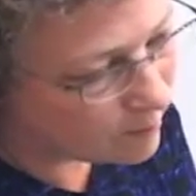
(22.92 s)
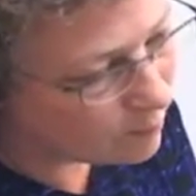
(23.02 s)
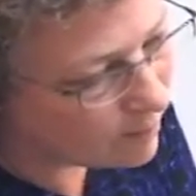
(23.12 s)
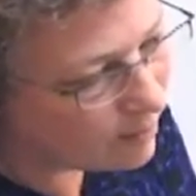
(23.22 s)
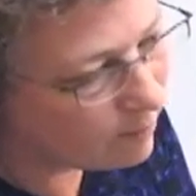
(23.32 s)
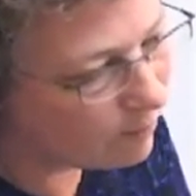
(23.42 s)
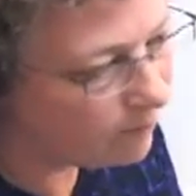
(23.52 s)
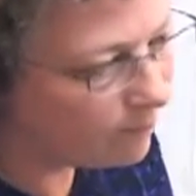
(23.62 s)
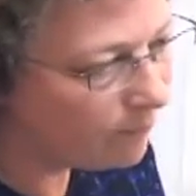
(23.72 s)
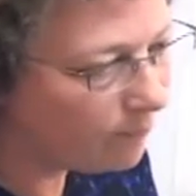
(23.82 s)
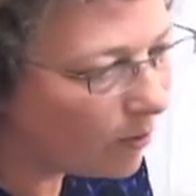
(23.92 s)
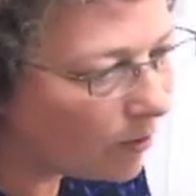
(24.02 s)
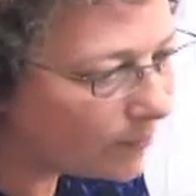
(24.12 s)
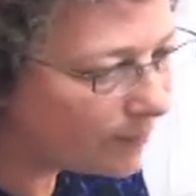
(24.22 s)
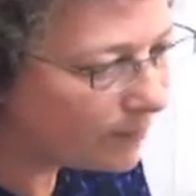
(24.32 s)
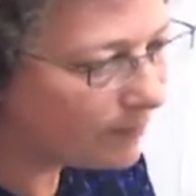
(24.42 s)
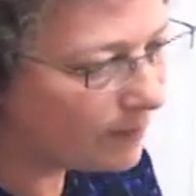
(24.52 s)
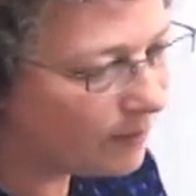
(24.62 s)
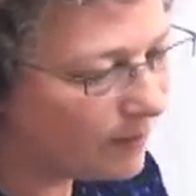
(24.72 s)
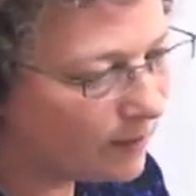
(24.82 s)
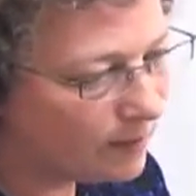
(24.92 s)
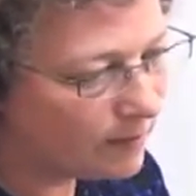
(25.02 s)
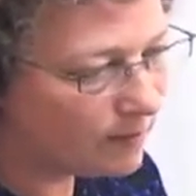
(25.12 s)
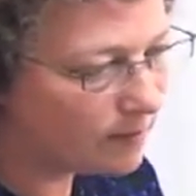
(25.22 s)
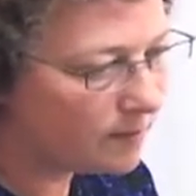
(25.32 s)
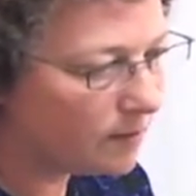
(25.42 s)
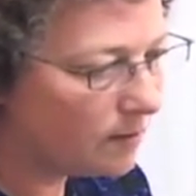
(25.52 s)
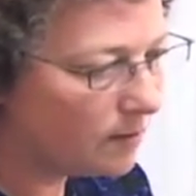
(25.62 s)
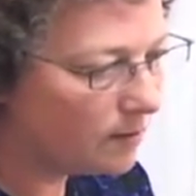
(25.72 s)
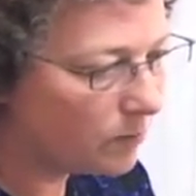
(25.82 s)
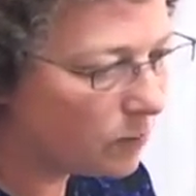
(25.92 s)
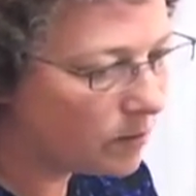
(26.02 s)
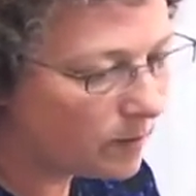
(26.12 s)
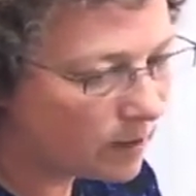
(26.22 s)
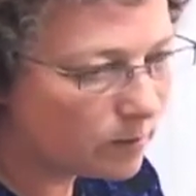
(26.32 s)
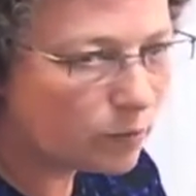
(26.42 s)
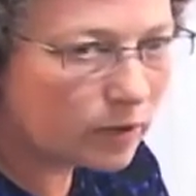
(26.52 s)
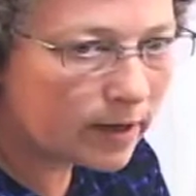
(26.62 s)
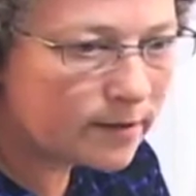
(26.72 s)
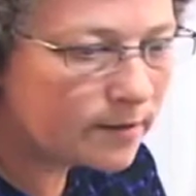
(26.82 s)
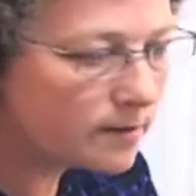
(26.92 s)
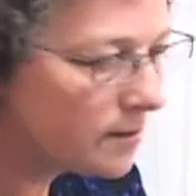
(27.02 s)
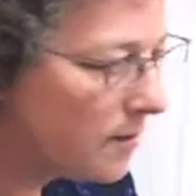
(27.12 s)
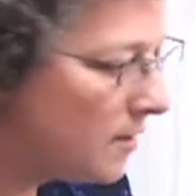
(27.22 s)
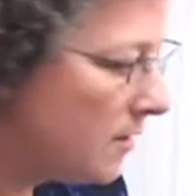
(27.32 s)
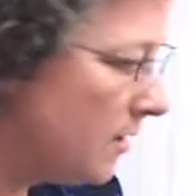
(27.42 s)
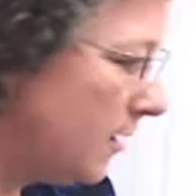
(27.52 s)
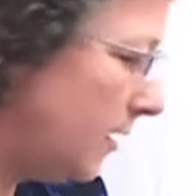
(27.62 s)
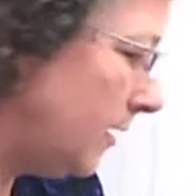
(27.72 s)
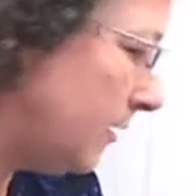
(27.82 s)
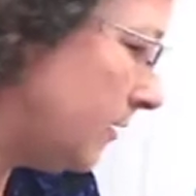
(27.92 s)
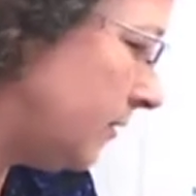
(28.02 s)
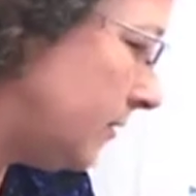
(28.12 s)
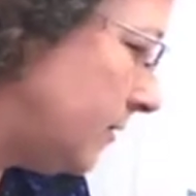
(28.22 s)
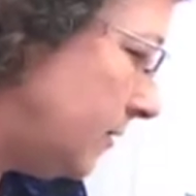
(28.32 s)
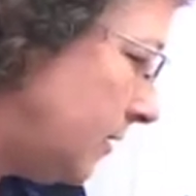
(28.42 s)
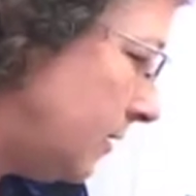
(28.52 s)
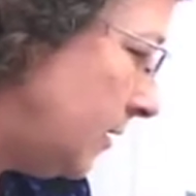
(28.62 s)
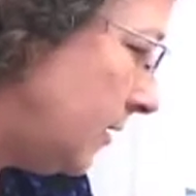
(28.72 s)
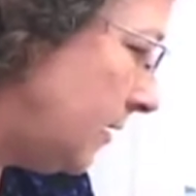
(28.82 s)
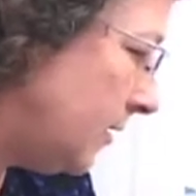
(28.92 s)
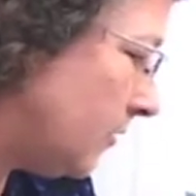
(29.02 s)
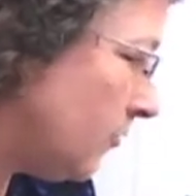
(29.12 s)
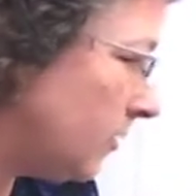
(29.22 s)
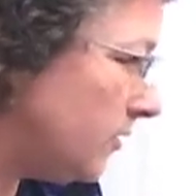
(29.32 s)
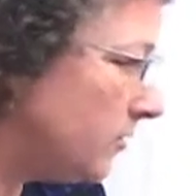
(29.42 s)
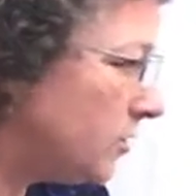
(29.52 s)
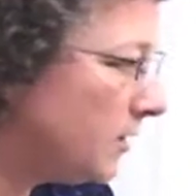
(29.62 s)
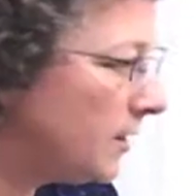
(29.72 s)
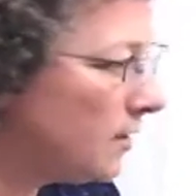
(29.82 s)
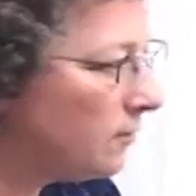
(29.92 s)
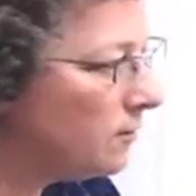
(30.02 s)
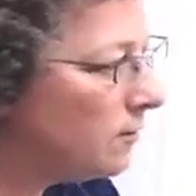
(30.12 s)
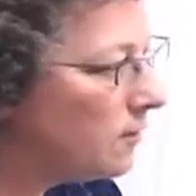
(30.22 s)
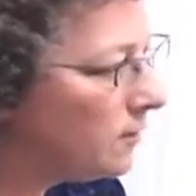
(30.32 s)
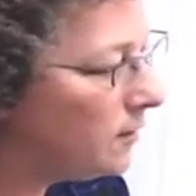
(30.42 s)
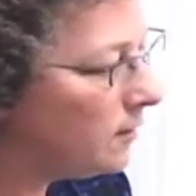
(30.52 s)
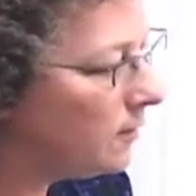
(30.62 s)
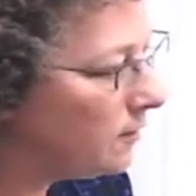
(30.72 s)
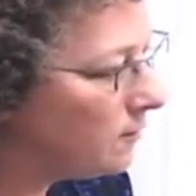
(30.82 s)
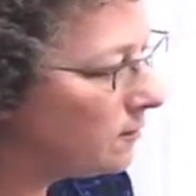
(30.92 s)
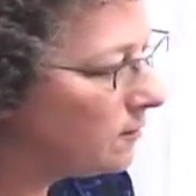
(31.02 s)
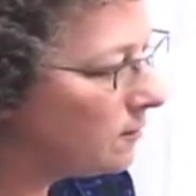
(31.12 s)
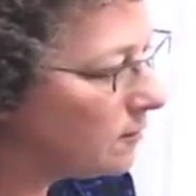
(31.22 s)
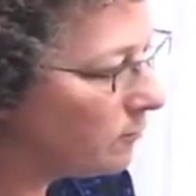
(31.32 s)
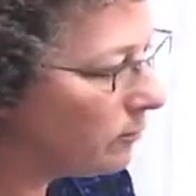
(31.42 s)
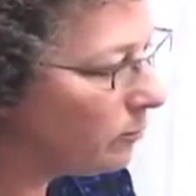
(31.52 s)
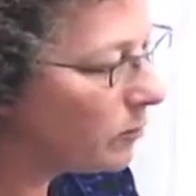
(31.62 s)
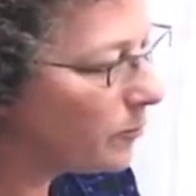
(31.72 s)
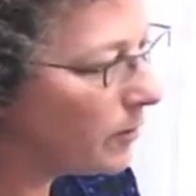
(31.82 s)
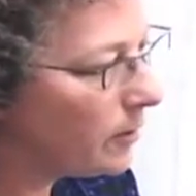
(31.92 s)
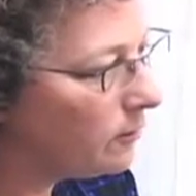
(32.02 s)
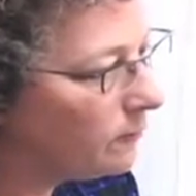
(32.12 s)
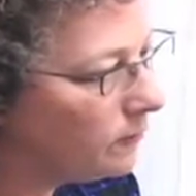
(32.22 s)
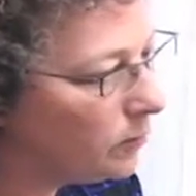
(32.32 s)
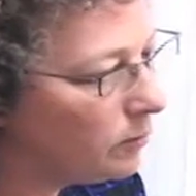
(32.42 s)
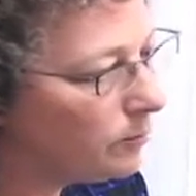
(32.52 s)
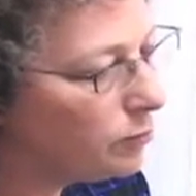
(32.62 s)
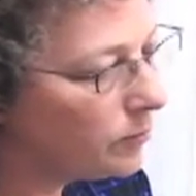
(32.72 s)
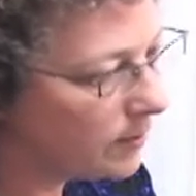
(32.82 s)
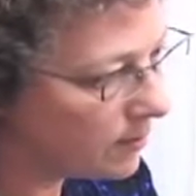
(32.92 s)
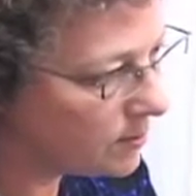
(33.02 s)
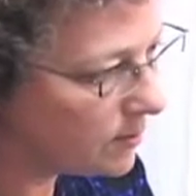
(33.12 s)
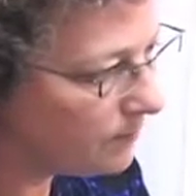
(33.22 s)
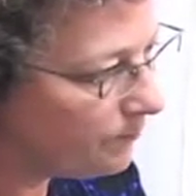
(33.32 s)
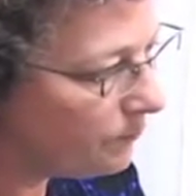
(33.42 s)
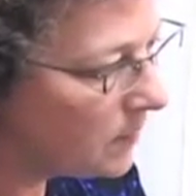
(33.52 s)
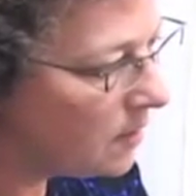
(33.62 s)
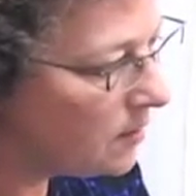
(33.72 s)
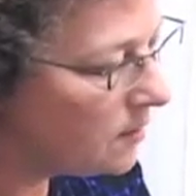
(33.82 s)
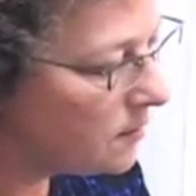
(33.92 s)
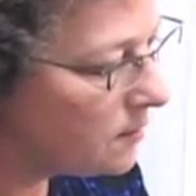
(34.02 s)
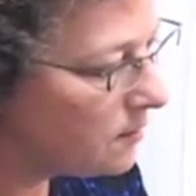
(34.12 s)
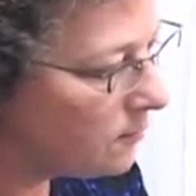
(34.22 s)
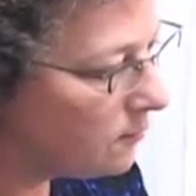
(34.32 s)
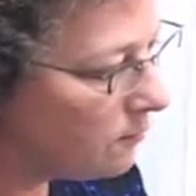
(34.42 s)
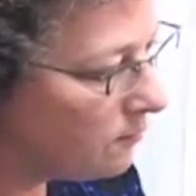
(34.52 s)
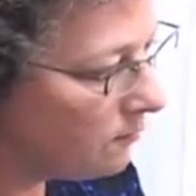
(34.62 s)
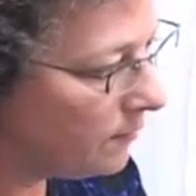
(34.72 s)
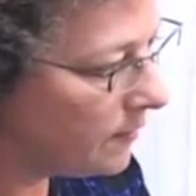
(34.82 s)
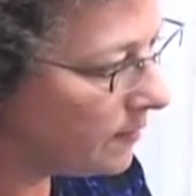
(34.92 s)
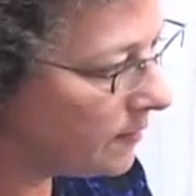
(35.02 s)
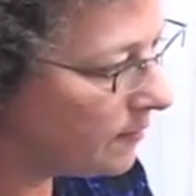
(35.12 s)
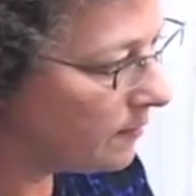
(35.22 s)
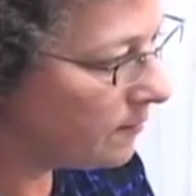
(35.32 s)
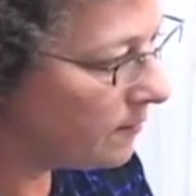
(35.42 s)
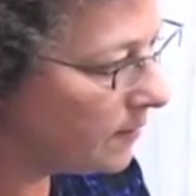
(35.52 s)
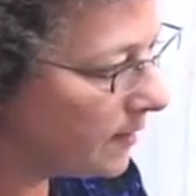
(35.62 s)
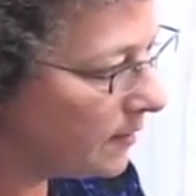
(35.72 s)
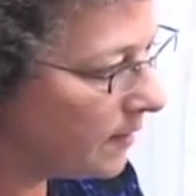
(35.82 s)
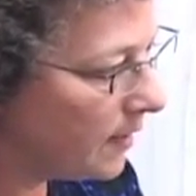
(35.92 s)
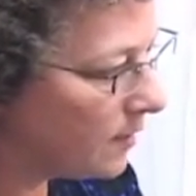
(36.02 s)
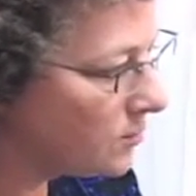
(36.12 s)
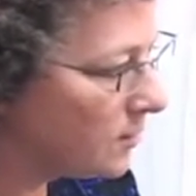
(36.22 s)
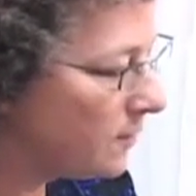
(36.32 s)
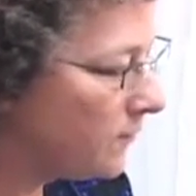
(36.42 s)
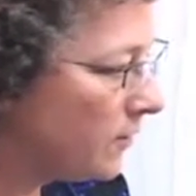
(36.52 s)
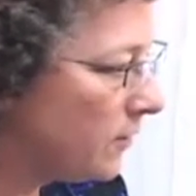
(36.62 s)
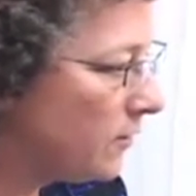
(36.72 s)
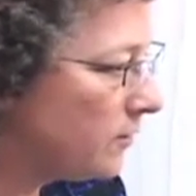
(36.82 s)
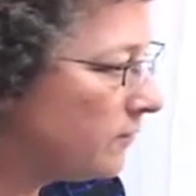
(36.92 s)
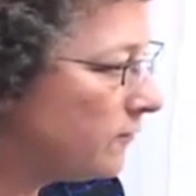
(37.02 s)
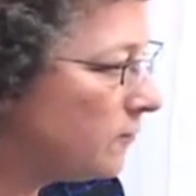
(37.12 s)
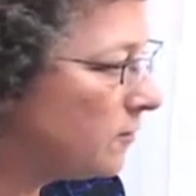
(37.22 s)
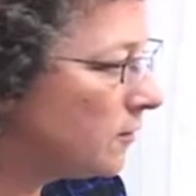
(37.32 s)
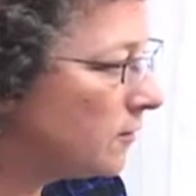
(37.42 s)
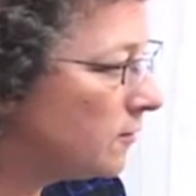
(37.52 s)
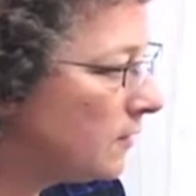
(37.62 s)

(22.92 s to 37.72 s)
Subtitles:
cranial vault is going to be compressed, and it is going to shut down the cerebral spinal fluid production. So this technique actually is very good for